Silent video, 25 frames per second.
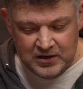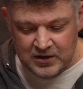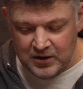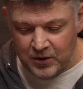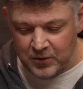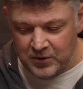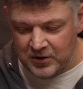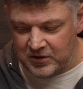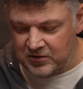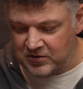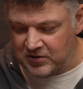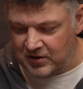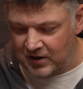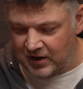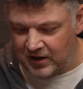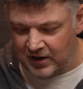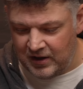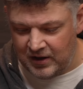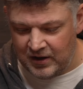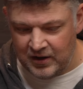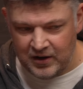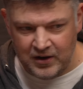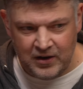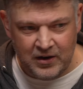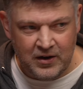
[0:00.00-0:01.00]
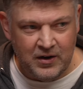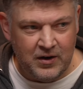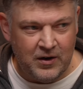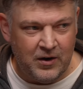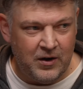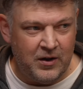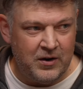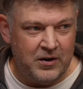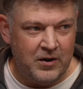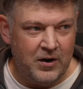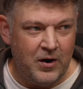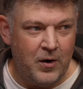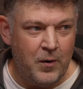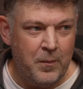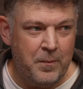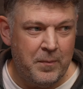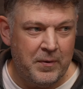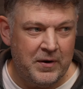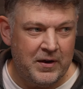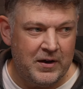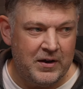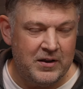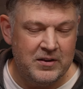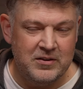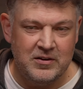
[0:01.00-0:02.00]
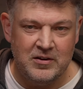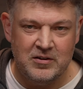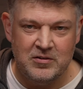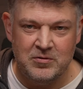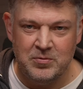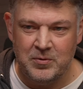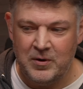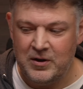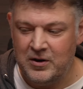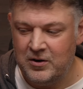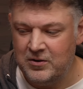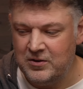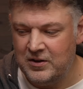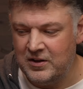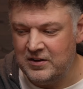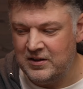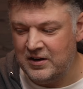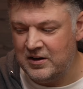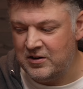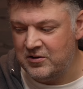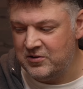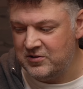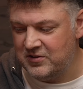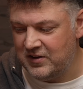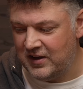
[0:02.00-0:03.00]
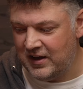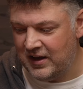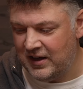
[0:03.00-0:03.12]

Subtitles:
notice on opening this video that there's